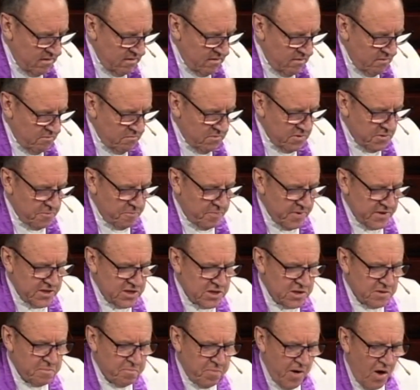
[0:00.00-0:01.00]
will be
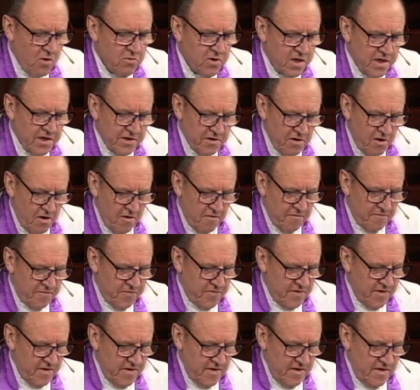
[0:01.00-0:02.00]
spoken of
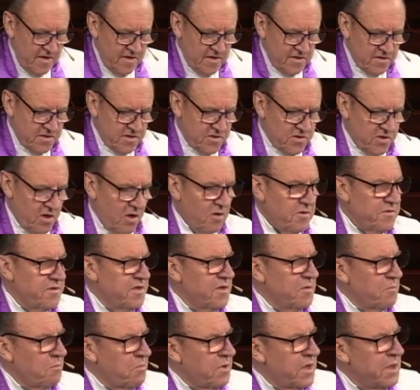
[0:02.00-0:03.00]
so
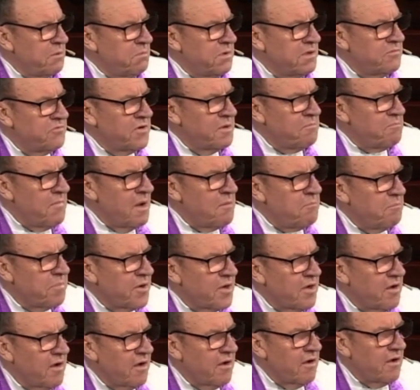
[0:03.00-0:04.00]
that we will remember
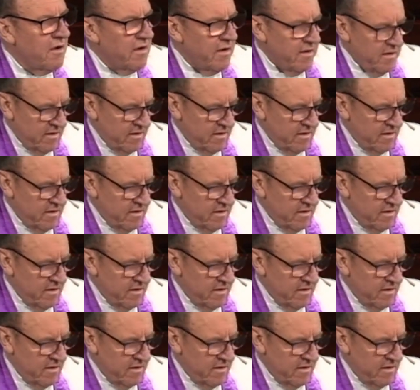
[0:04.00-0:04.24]
her."